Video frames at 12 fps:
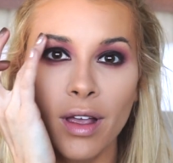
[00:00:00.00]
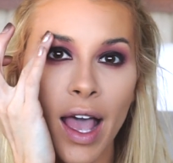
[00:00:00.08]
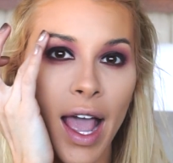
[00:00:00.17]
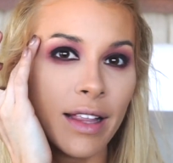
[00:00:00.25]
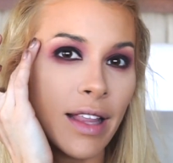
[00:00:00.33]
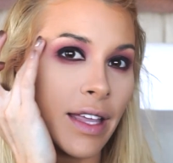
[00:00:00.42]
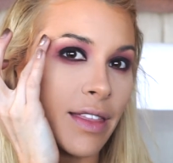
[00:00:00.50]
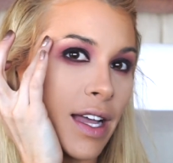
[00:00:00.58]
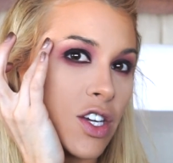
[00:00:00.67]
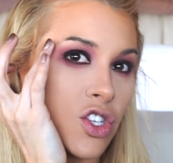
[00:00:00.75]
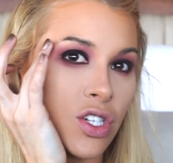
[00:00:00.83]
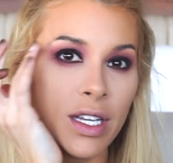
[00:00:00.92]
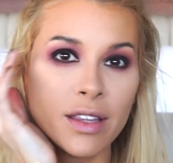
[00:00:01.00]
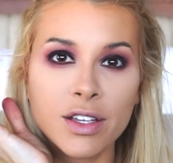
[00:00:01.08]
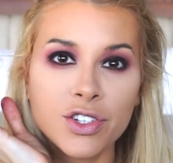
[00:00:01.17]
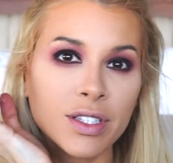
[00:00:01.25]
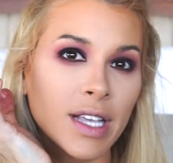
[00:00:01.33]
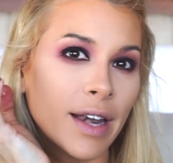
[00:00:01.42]
highlight, that sheen
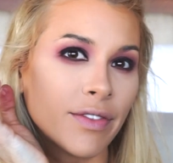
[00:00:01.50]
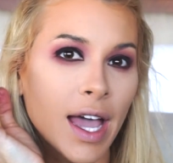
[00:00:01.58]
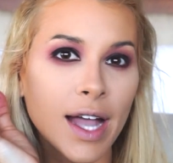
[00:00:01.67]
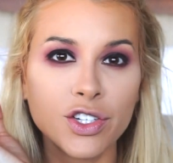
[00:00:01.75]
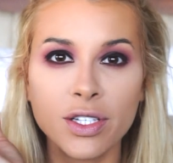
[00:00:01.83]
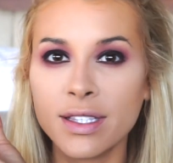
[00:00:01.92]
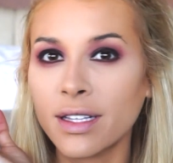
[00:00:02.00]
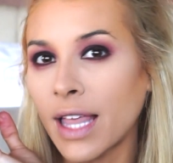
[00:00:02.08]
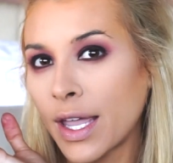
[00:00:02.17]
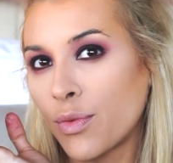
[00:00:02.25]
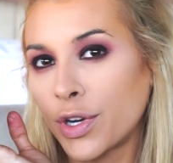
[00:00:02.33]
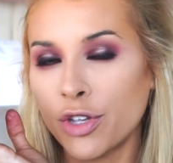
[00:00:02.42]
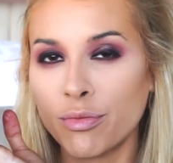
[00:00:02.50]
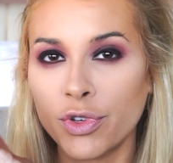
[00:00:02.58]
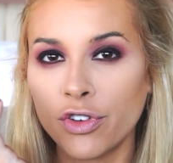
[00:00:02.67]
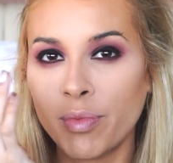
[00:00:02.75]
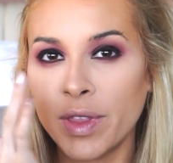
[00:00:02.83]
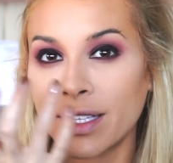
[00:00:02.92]
that just kind of catches the light when you
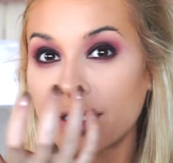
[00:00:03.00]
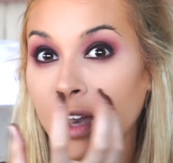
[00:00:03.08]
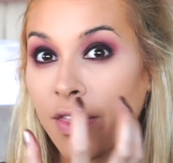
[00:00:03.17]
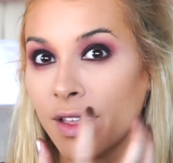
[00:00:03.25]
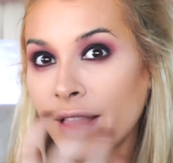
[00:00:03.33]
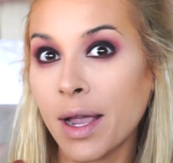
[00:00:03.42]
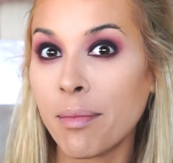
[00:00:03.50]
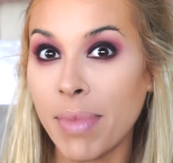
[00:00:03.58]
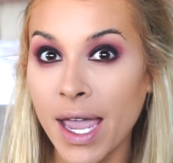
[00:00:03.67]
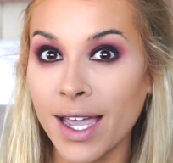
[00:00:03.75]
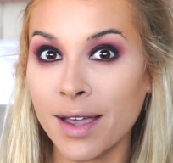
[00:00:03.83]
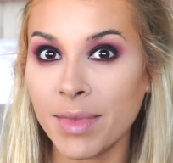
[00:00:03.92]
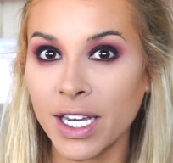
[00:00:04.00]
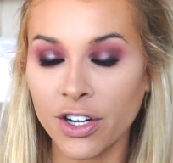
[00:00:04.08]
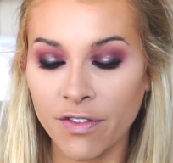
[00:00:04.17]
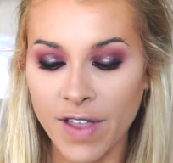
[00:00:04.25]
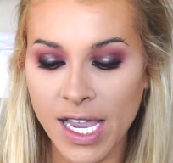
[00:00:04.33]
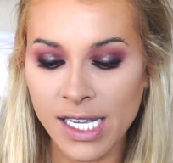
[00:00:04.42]
move, but that's nothing like bam in
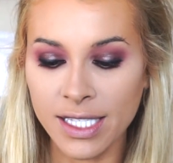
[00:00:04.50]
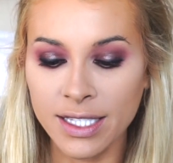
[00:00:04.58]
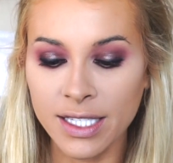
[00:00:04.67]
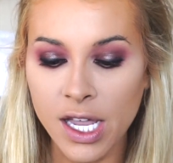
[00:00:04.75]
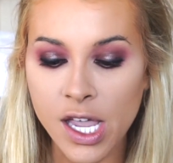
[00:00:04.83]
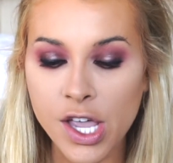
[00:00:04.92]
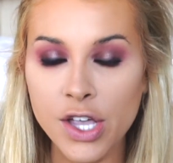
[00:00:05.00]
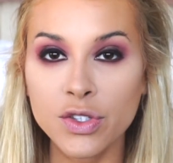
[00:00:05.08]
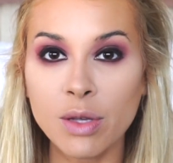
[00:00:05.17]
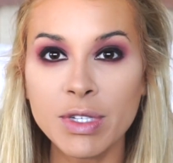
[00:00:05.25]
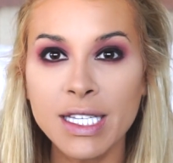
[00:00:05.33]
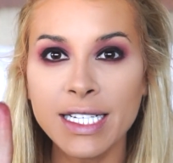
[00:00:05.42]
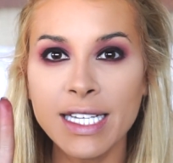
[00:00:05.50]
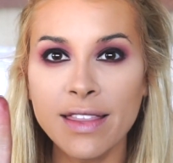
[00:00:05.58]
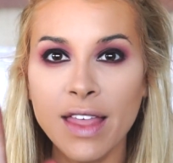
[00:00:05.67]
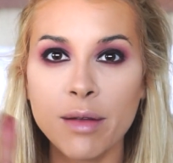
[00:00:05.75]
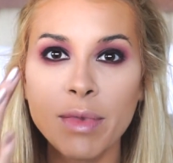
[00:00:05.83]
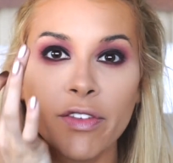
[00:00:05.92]
your face. So I'm just gonna
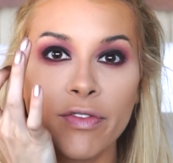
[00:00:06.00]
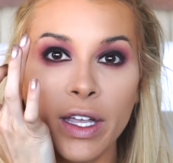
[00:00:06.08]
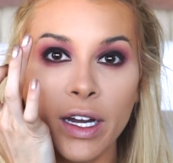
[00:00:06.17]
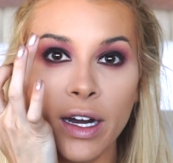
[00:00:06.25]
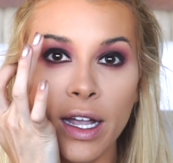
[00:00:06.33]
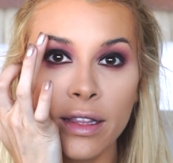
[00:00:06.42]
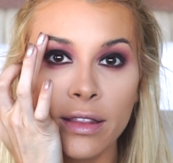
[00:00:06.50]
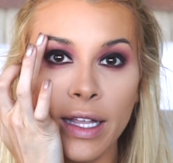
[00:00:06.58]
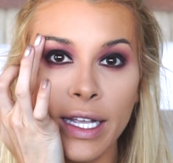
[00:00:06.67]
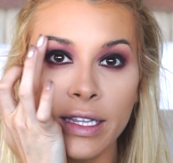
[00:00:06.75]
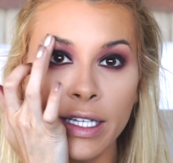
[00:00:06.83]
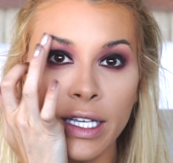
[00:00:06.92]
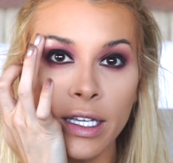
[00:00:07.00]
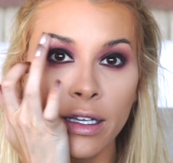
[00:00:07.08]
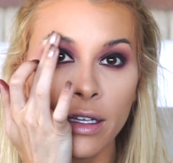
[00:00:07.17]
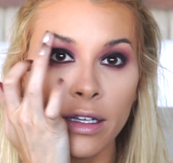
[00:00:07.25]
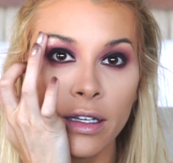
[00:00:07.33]
take that on my finger and lightly